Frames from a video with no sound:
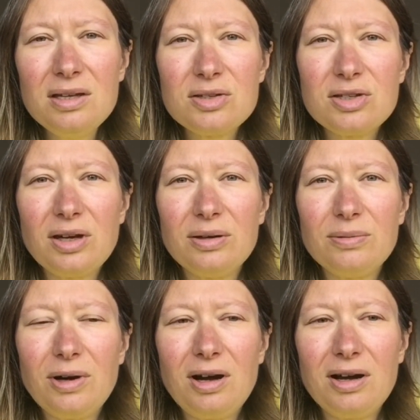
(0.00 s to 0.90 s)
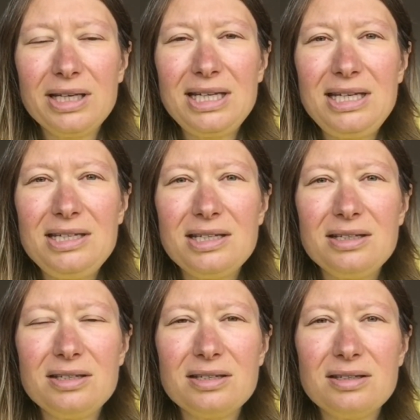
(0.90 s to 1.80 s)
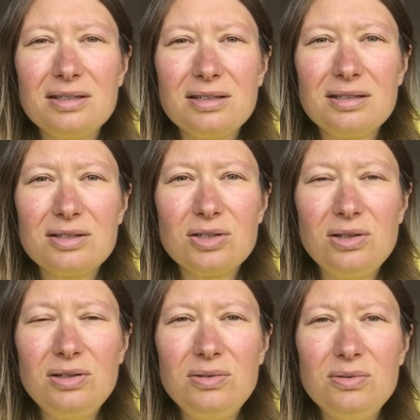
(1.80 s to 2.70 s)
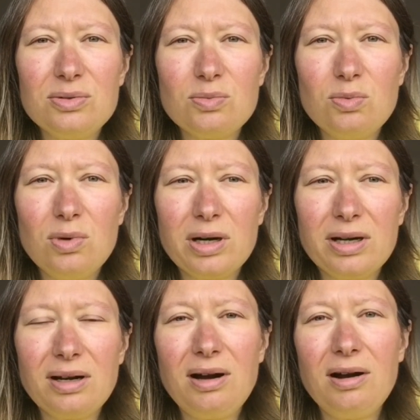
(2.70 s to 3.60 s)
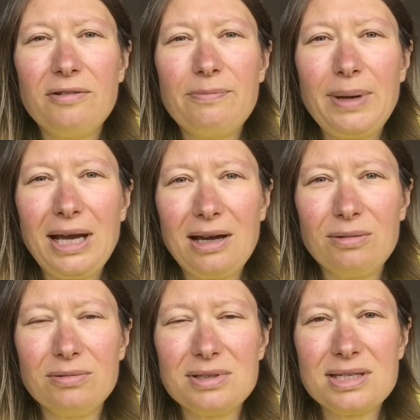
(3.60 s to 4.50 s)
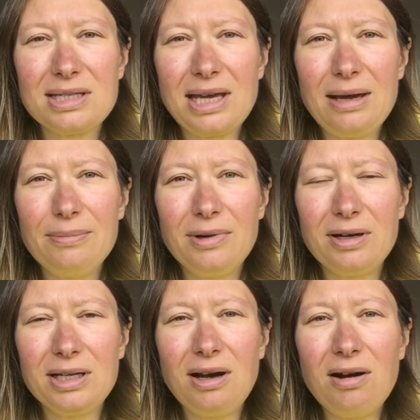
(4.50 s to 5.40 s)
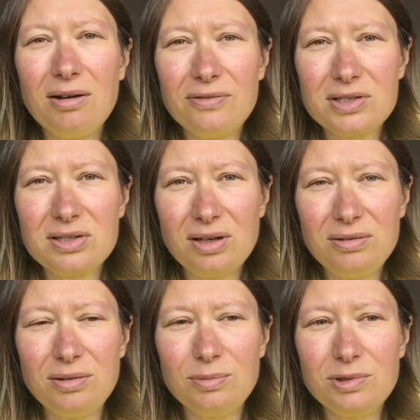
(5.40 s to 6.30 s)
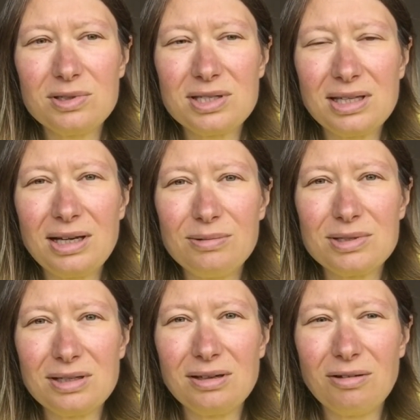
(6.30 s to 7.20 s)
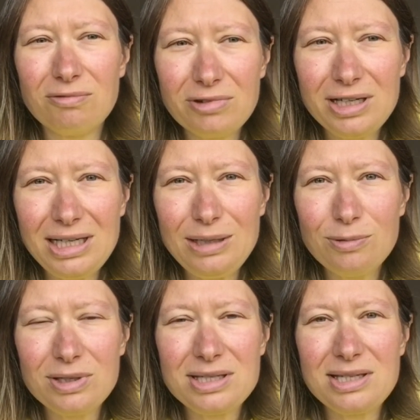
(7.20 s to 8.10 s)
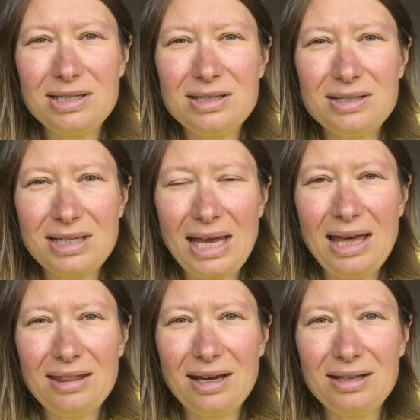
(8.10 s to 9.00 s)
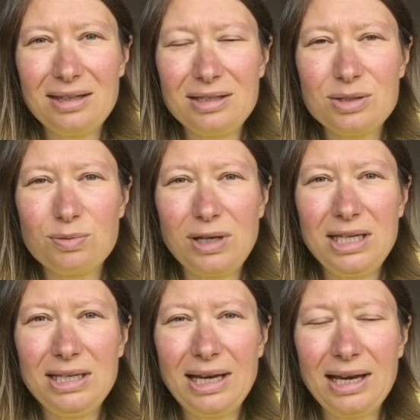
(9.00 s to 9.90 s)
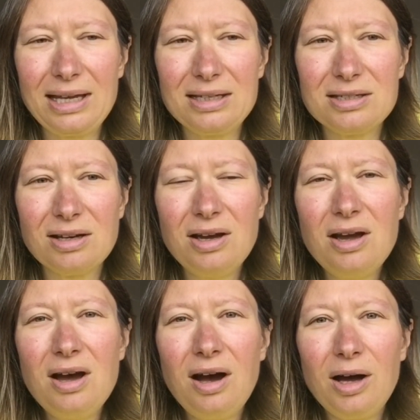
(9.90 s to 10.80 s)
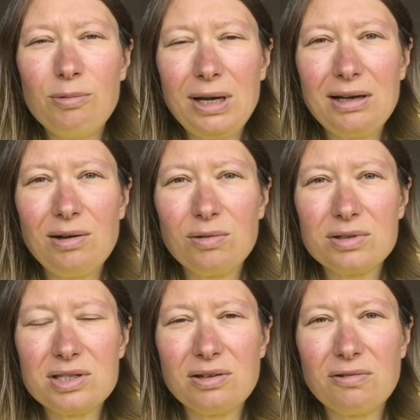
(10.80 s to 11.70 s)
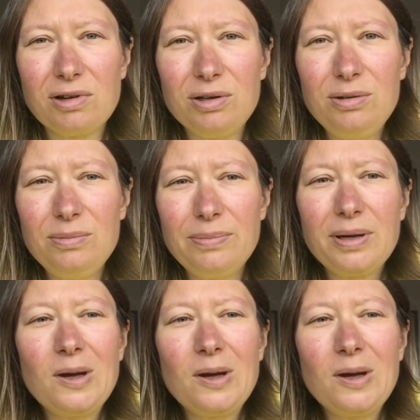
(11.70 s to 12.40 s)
So I needed to lose 1.5 pounds to get my half a stone award. So that was like, I really wanted to get that this week. And I went along to group.